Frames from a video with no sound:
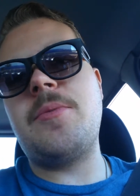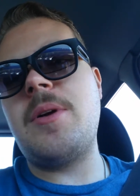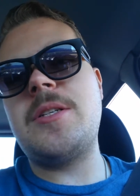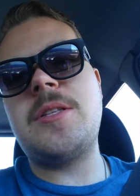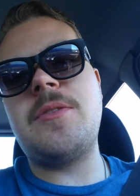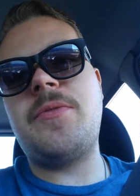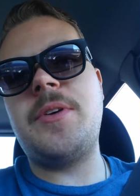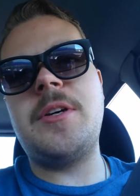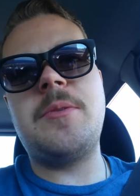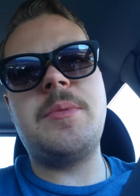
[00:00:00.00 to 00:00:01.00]
The rest of the
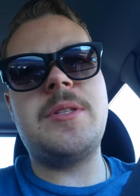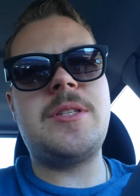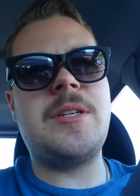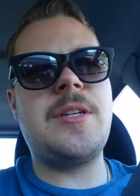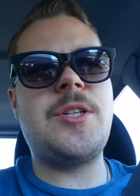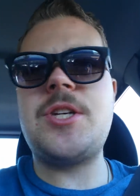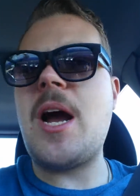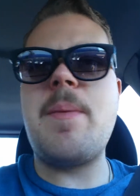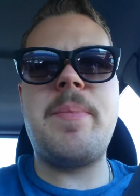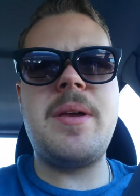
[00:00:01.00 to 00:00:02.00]
film, it's a
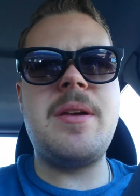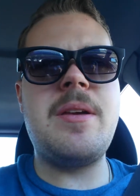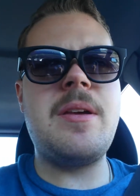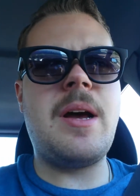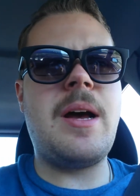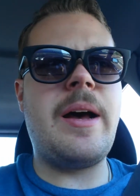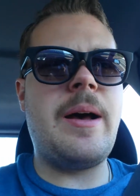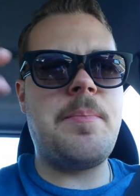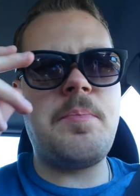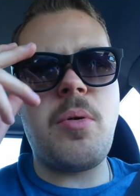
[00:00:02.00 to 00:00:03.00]
choppy,
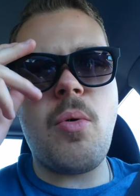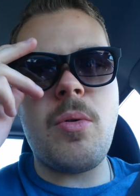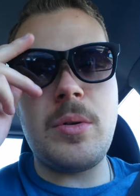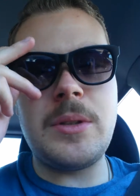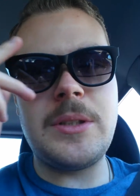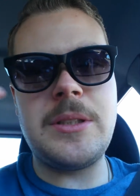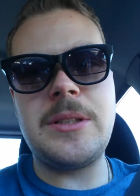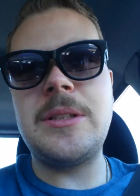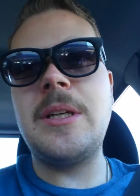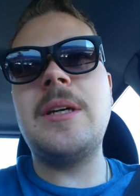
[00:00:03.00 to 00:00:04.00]

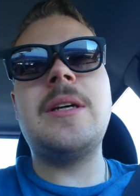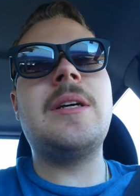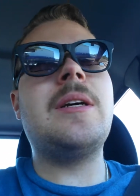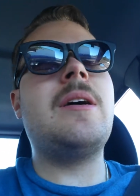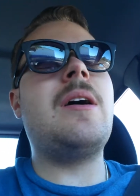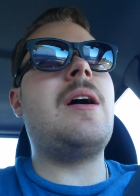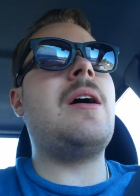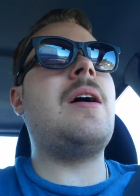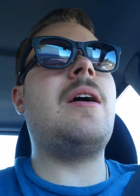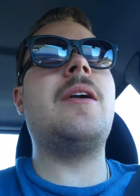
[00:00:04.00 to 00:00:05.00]
poorly,
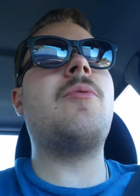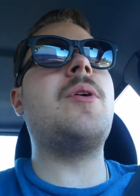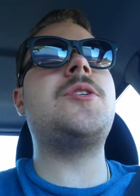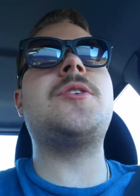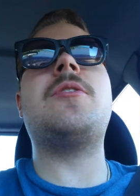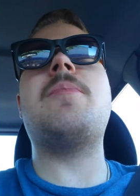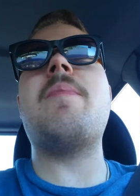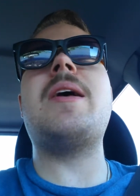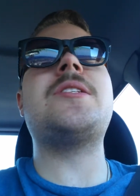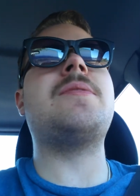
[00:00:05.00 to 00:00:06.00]
unoriginal
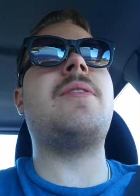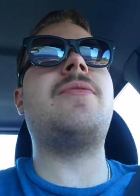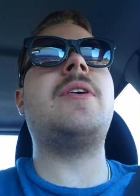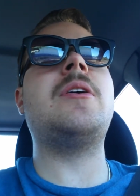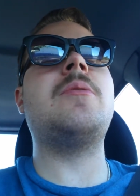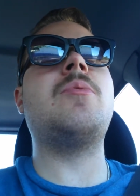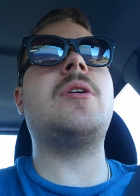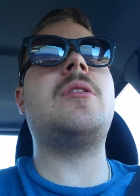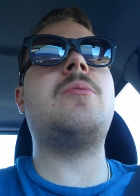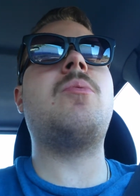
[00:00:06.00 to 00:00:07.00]
mess of a film
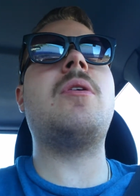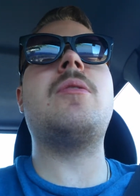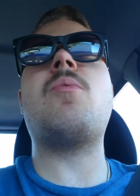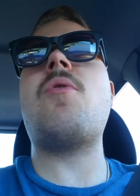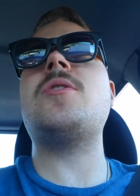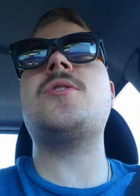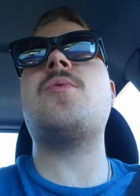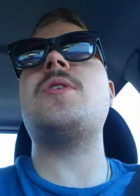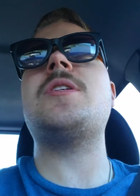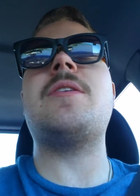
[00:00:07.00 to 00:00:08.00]
with one of the worst
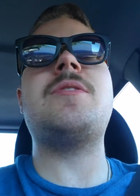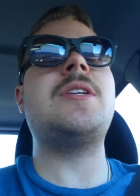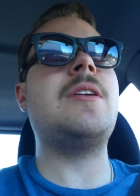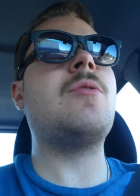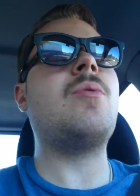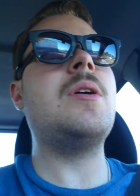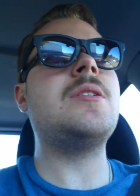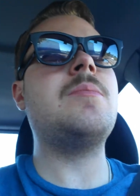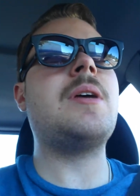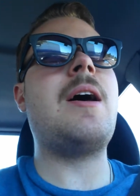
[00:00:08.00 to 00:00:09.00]
twists I've seen in quite
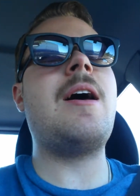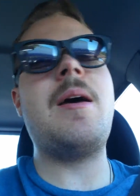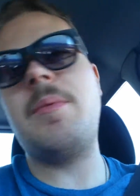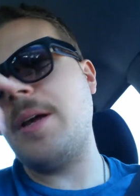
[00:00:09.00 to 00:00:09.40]
some time.